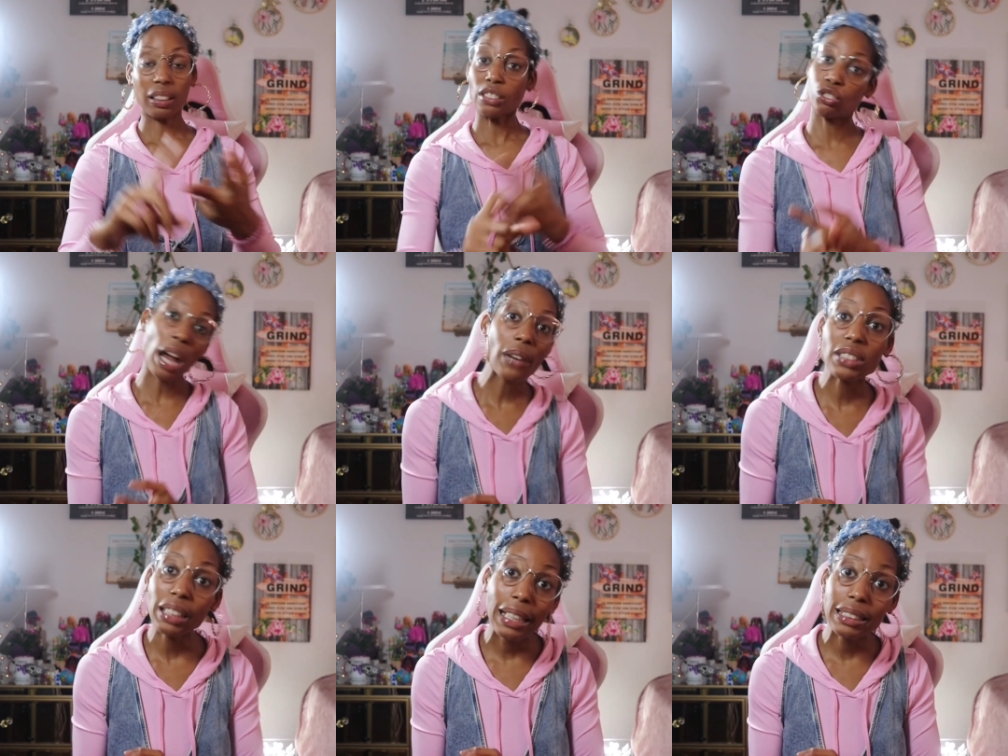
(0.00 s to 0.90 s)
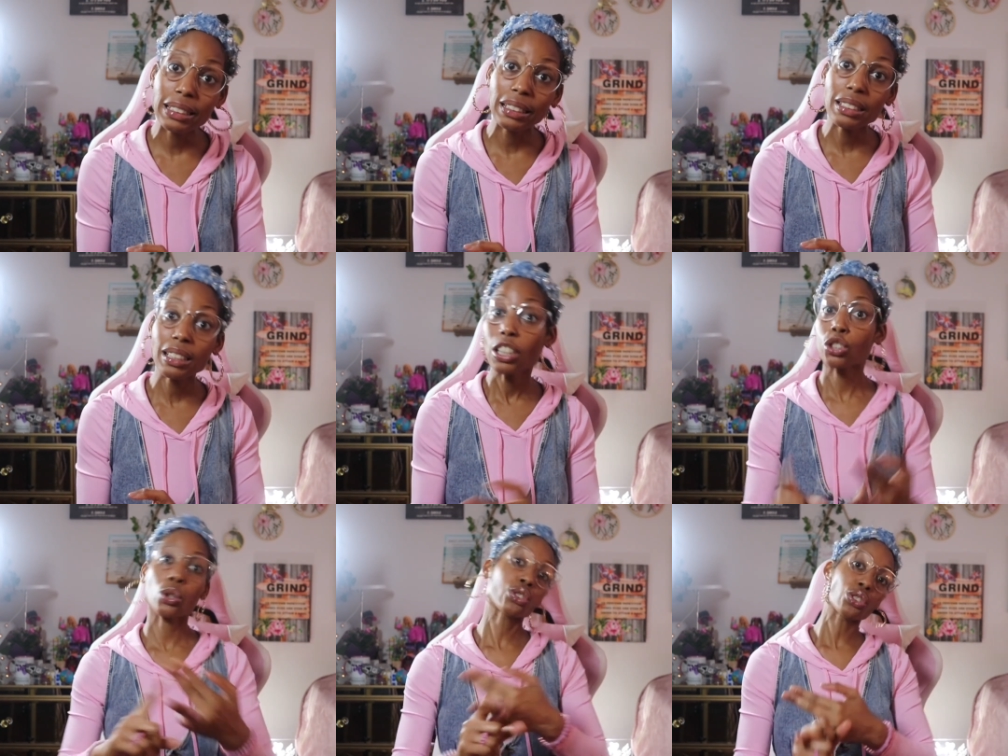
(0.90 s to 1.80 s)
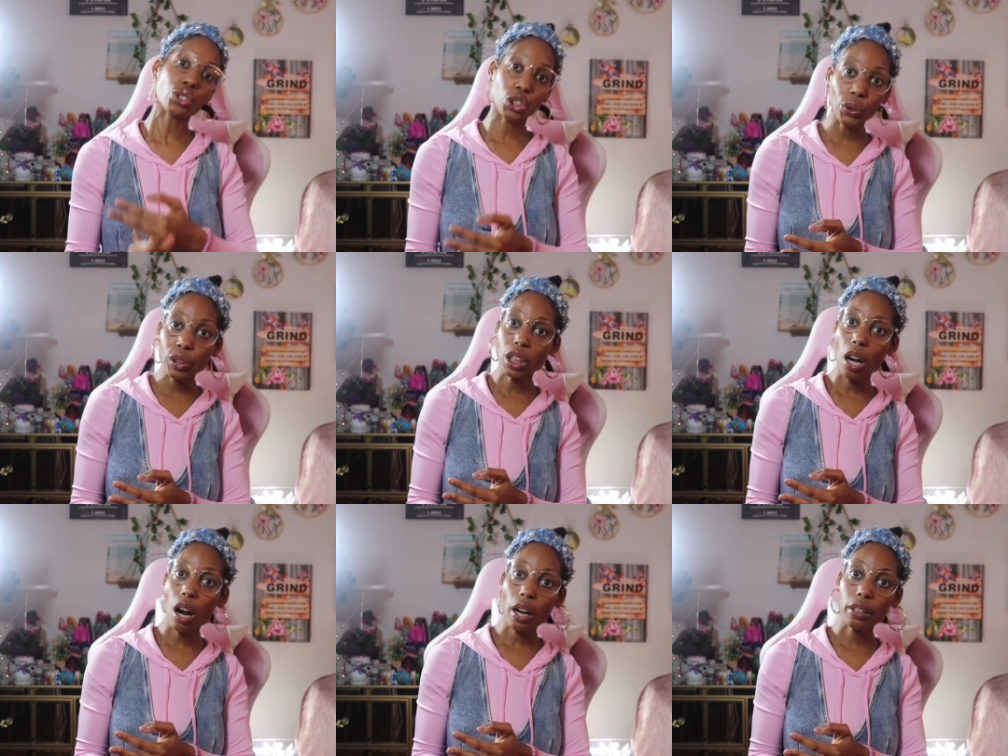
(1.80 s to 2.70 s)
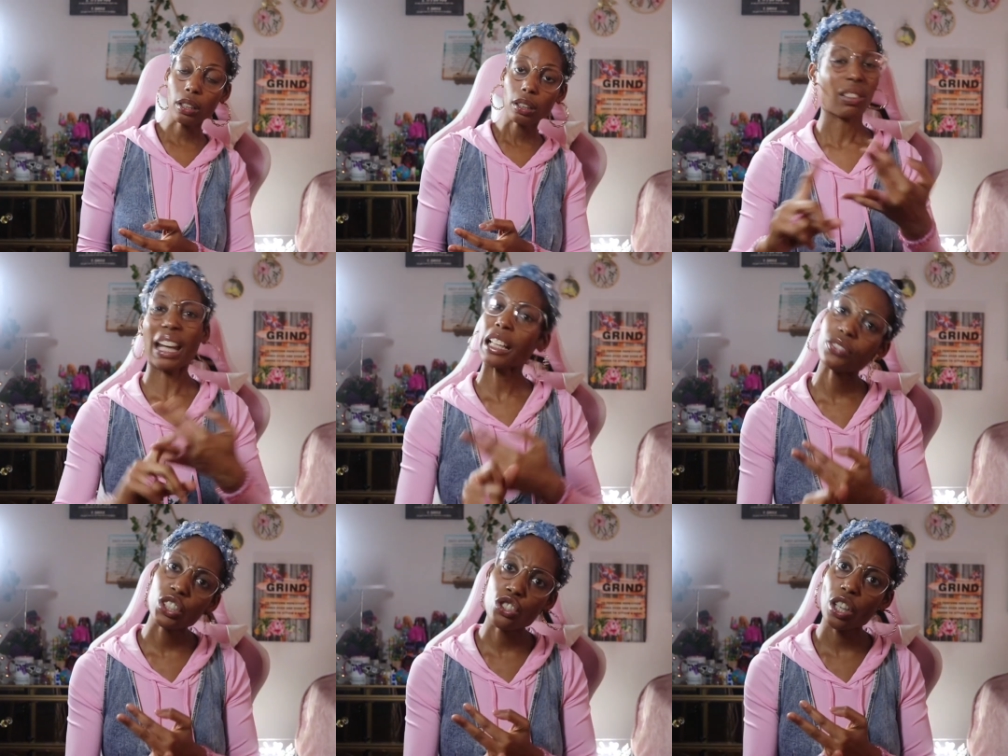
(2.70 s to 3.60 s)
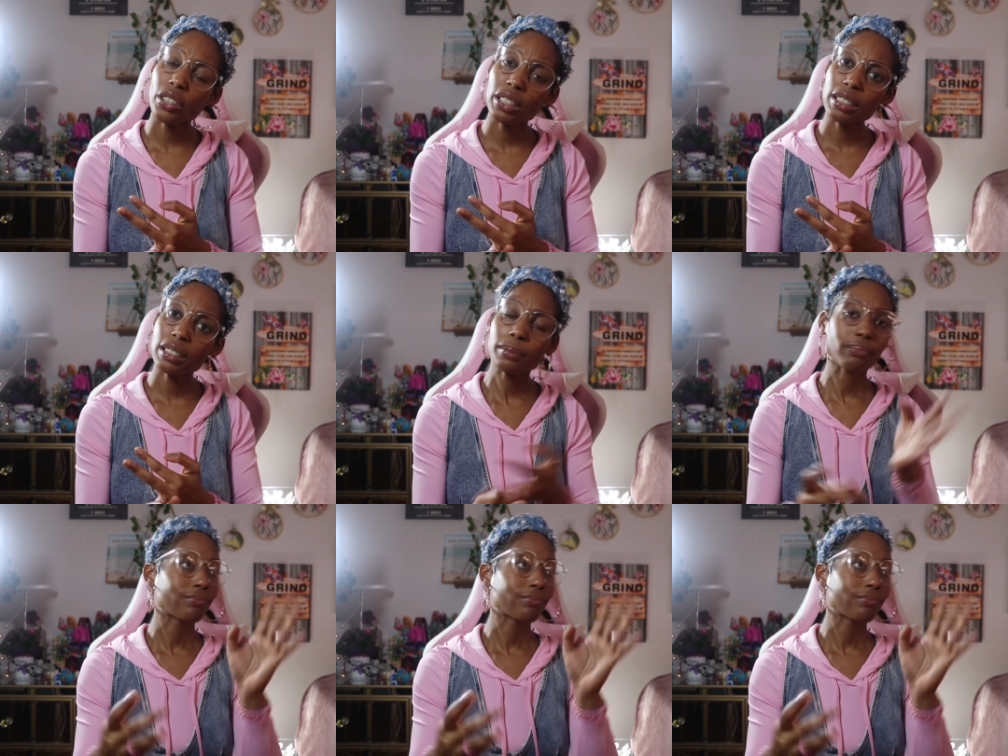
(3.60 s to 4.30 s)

driver's license, social security card, life insurance,